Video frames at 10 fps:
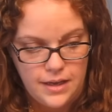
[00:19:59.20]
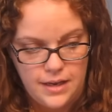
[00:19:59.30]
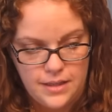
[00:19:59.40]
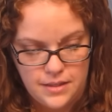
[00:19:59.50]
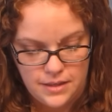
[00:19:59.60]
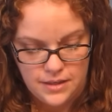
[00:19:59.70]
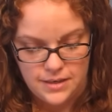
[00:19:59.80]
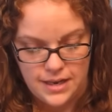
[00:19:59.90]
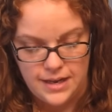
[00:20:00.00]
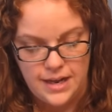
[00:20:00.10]
And
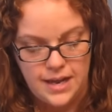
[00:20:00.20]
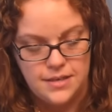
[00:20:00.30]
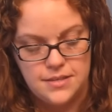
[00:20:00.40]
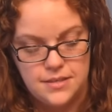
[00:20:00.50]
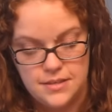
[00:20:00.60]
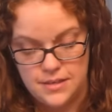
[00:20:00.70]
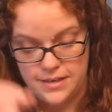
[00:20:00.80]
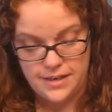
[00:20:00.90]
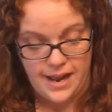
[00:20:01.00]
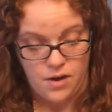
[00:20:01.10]
then I got,
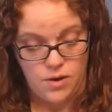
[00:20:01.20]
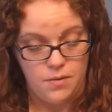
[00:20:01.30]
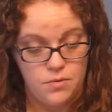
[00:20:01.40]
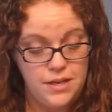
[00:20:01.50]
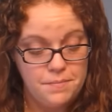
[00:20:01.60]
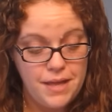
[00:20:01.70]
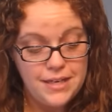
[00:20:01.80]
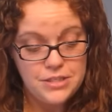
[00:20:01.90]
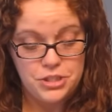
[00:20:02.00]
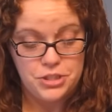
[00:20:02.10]
now I will mind